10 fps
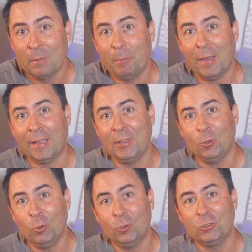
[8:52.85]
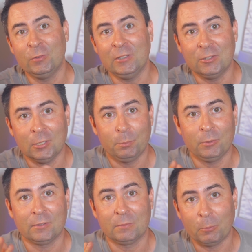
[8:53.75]
but can also
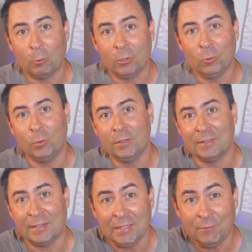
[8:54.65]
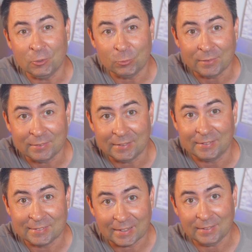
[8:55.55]
interpret spoken words and even translate
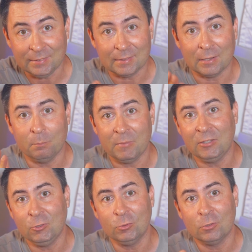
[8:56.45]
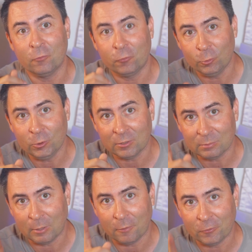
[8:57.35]
signs and menus through your
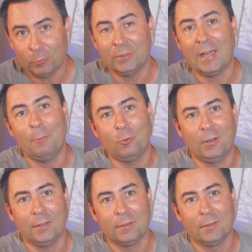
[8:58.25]
smartphone camera.